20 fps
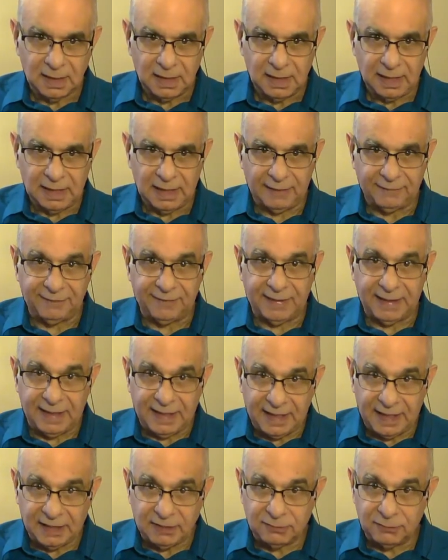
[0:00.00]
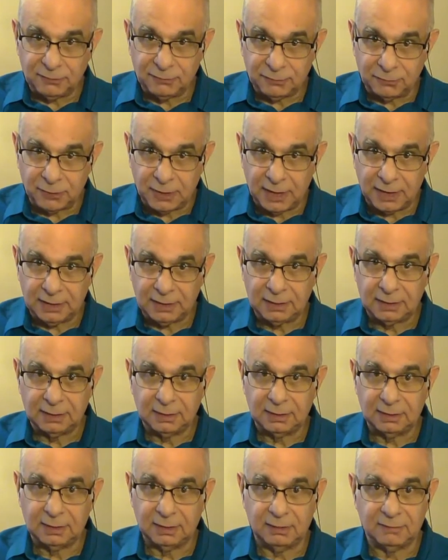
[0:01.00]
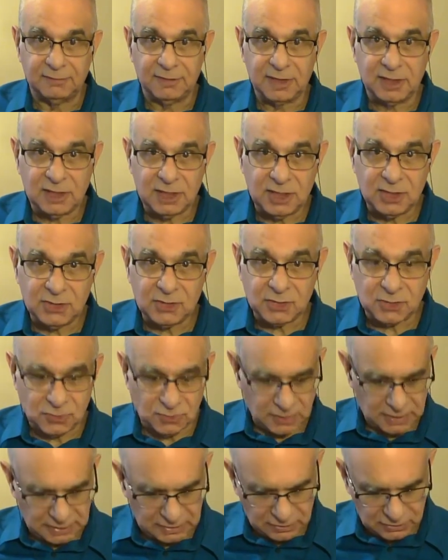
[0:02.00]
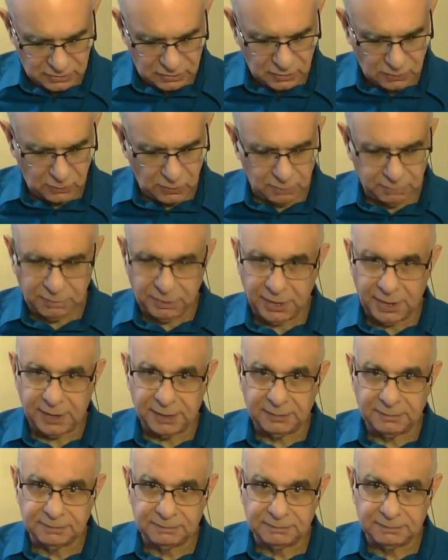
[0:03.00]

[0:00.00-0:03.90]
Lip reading: at the 8th fret of the E string. So we're playing,